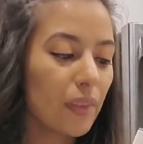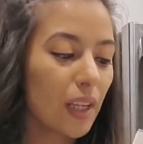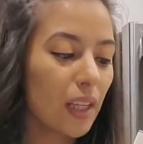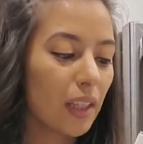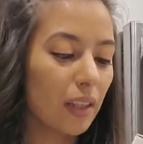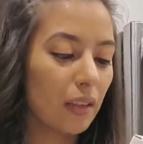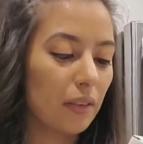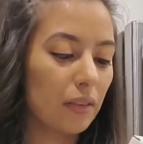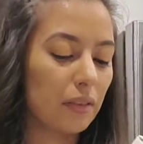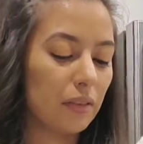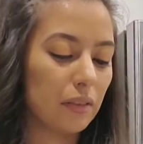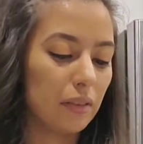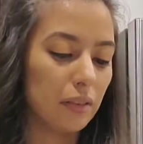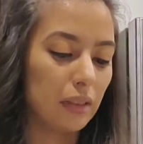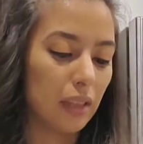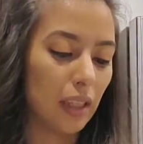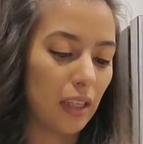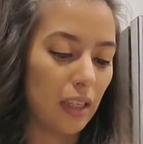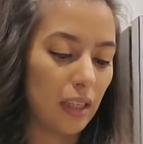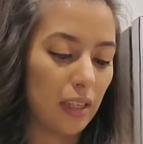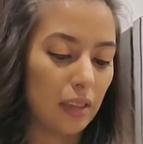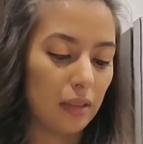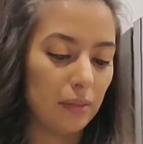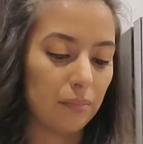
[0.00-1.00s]
little
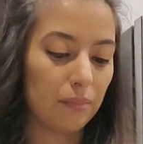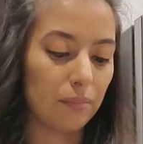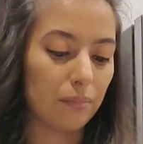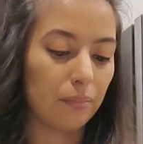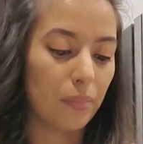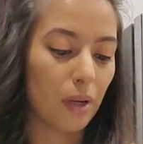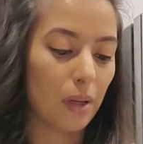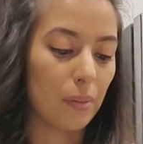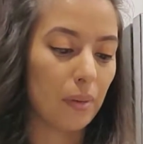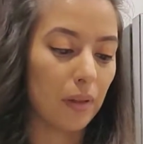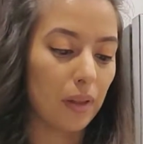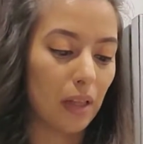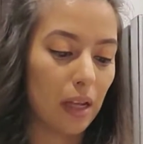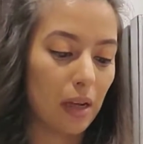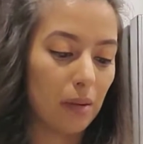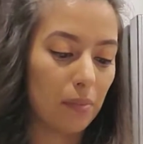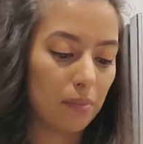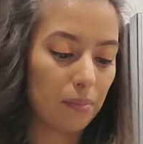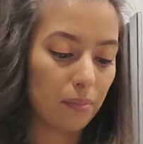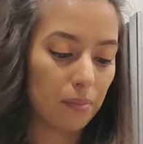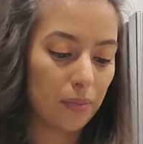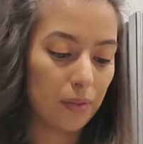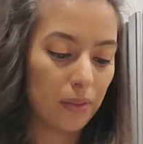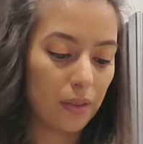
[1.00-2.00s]
um, bubble
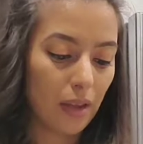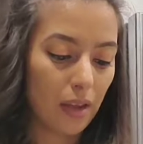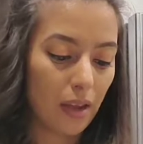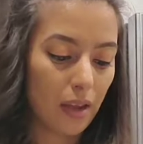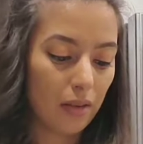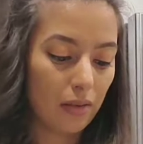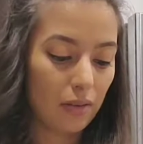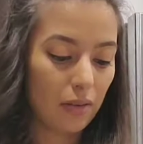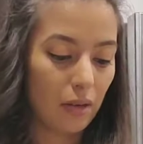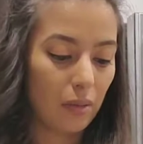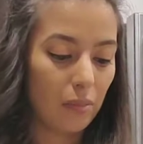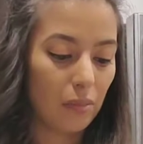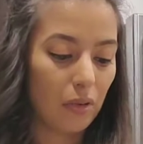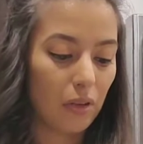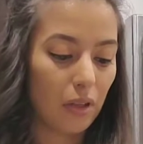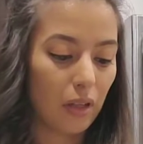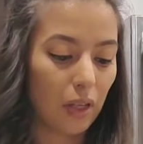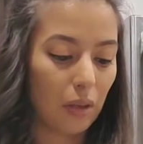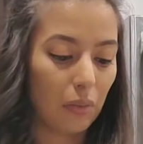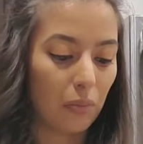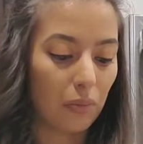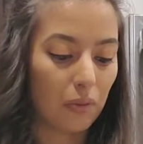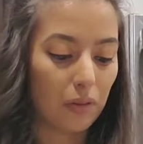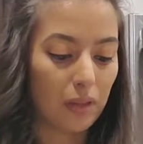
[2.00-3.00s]
ups so I'm really,
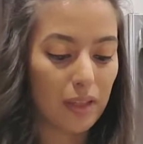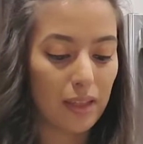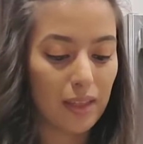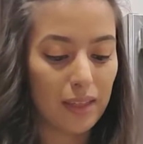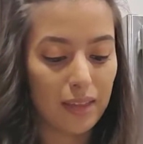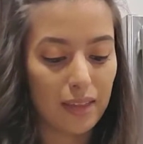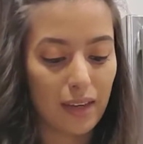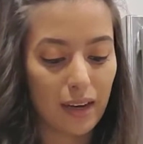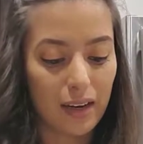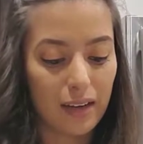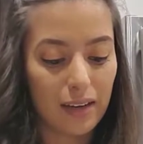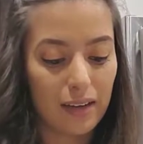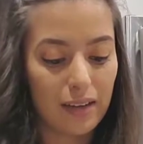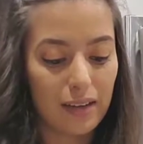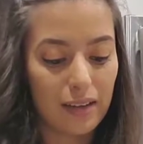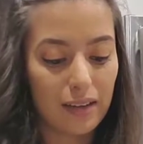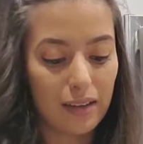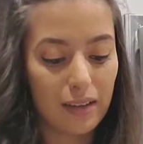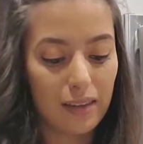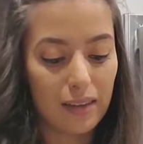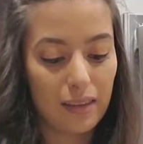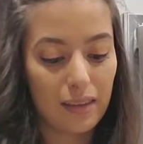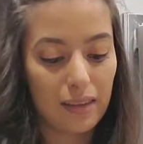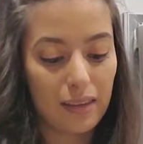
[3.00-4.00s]
really
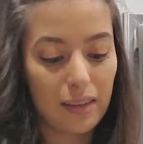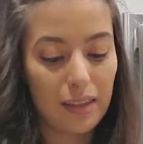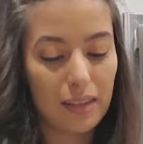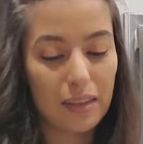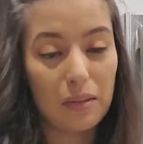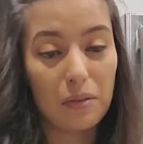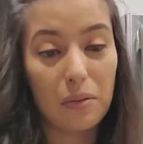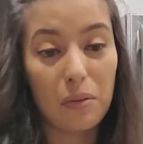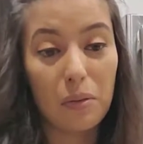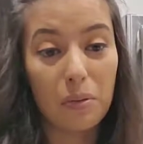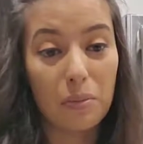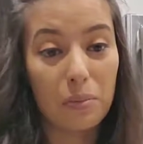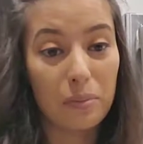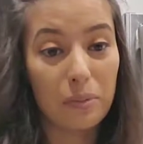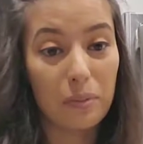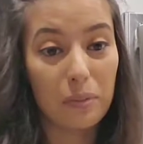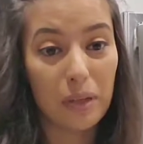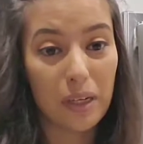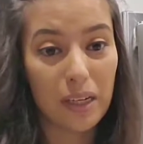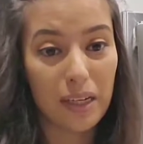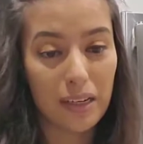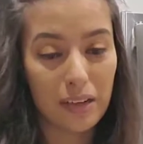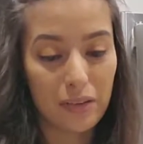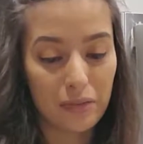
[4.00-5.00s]
excited. This is the whole
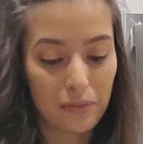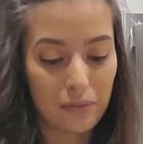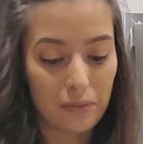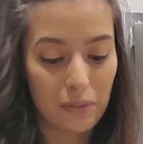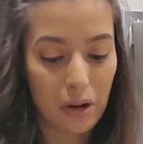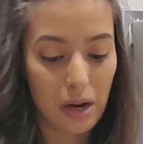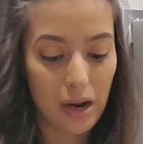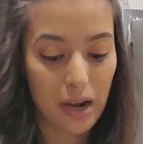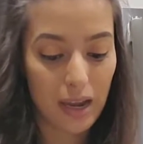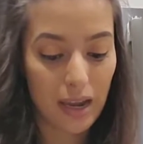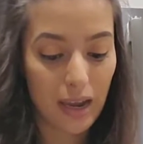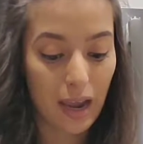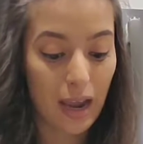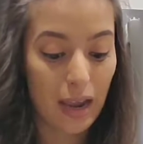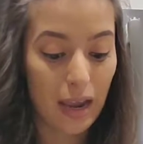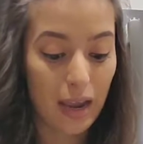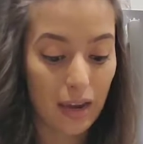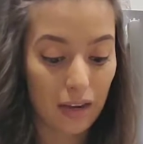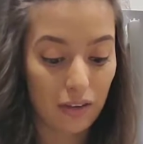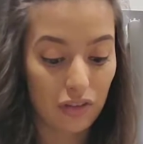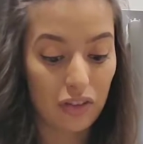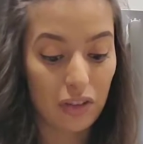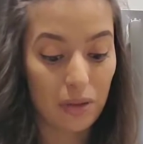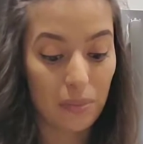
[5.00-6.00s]
point of why I
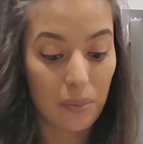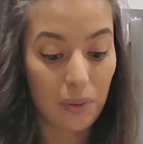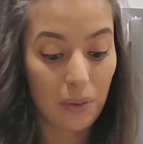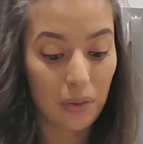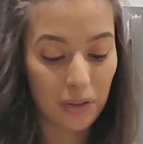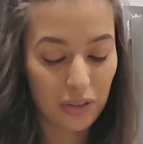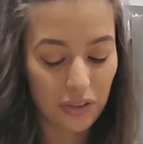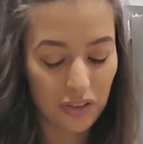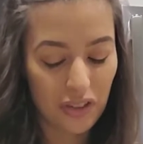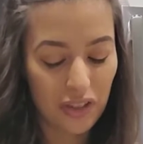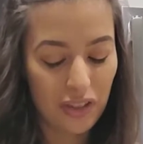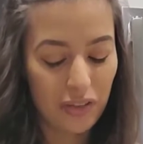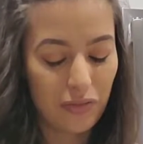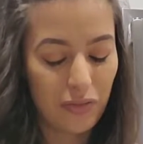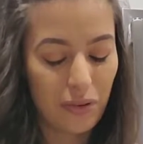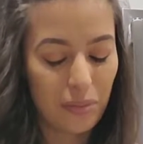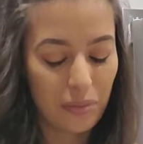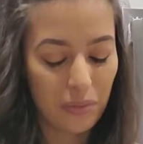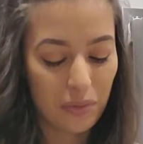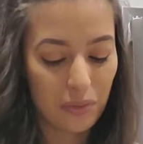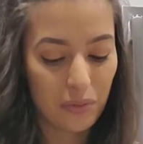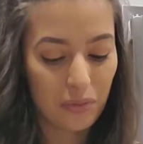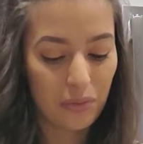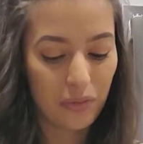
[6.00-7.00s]
actually purchased from
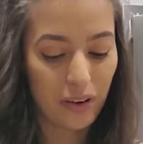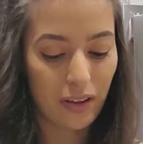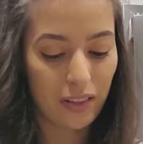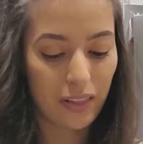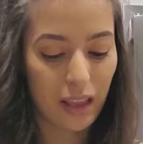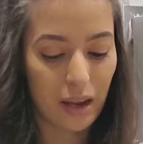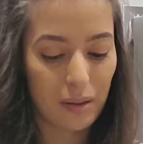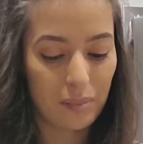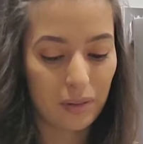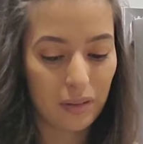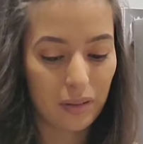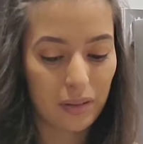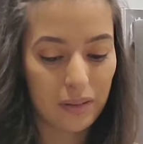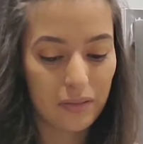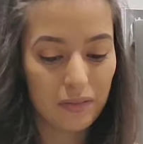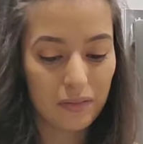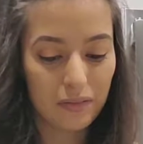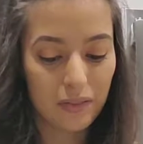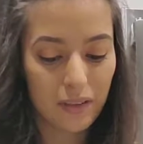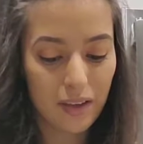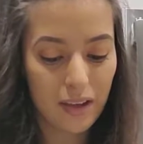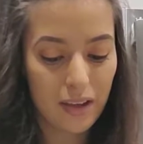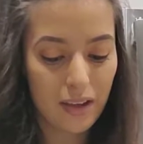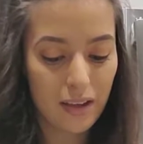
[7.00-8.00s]
Grove Collaborative.
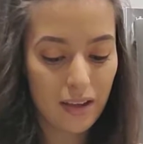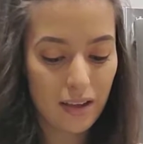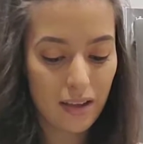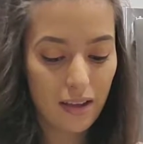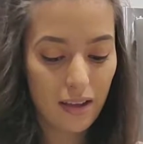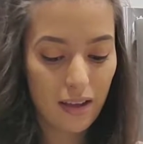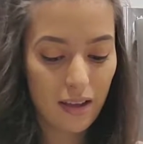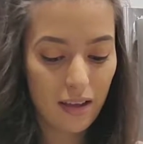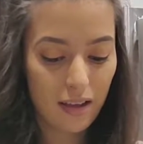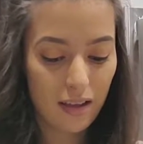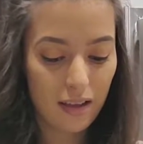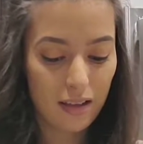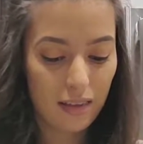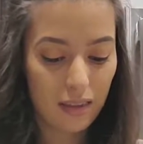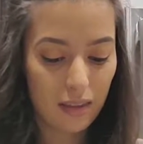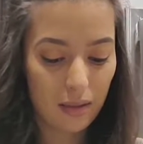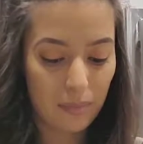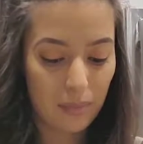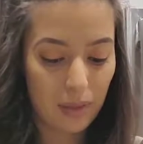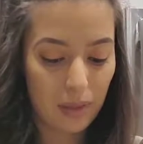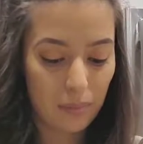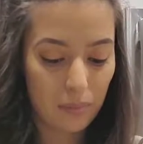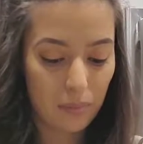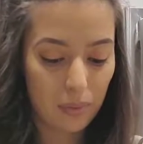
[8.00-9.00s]
Let
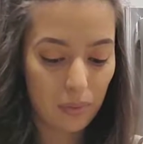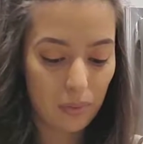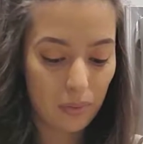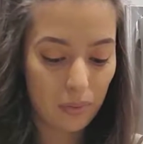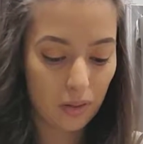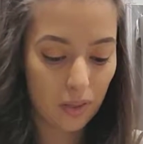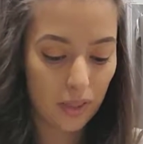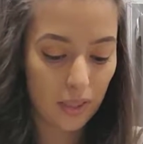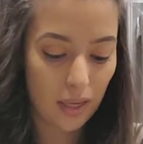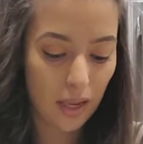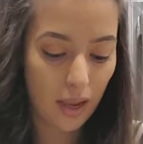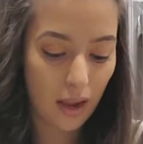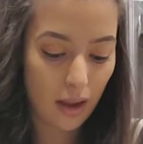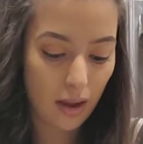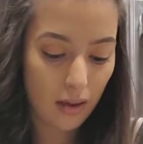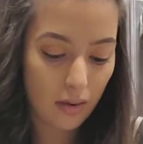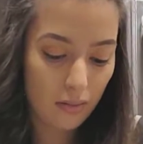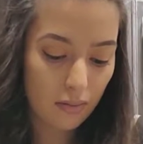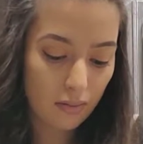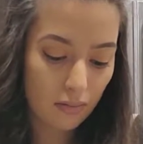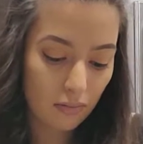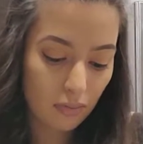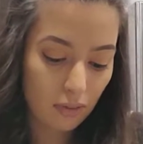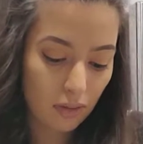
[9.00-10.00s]
me pull it
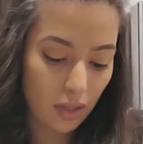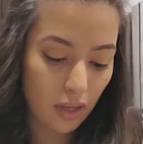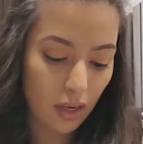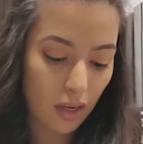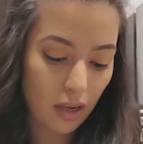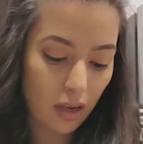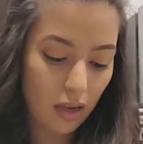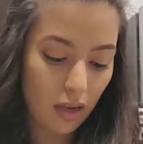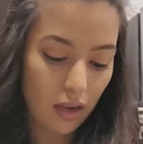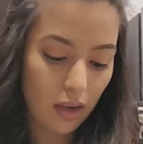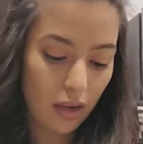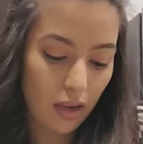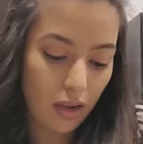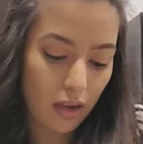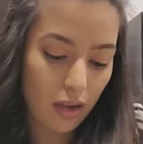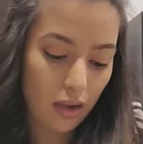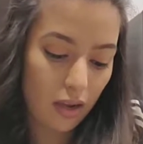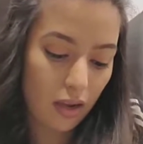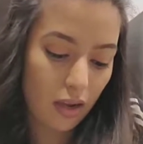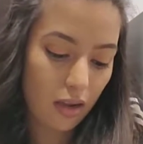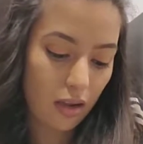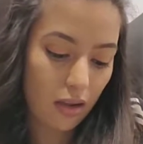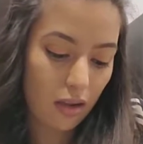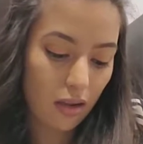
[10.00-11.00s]
out
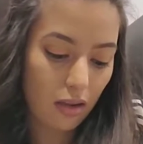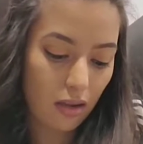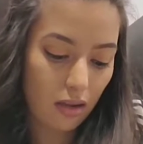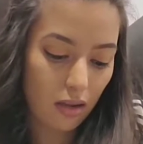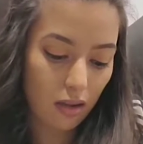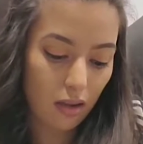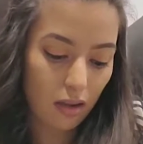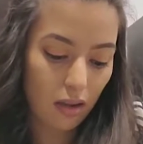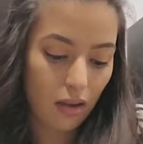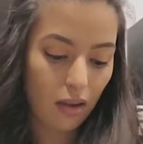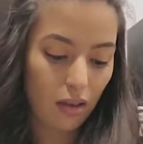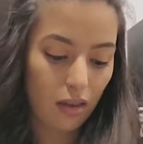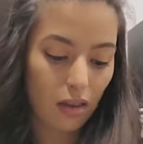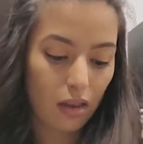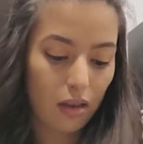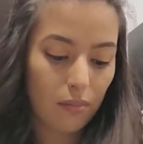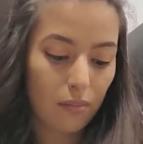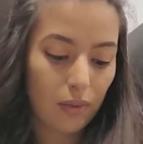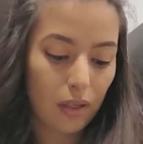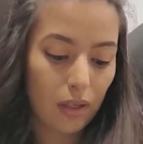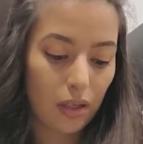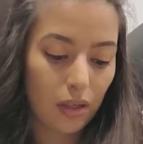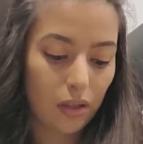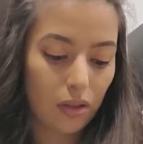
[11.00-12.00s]
and
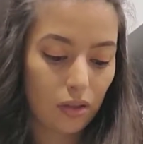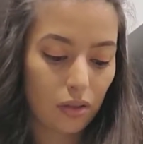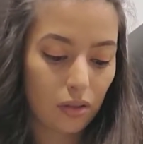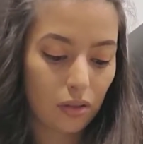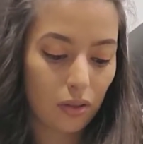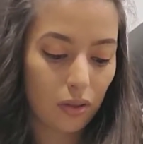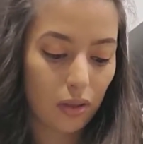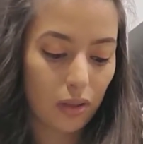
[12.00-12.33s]
let me show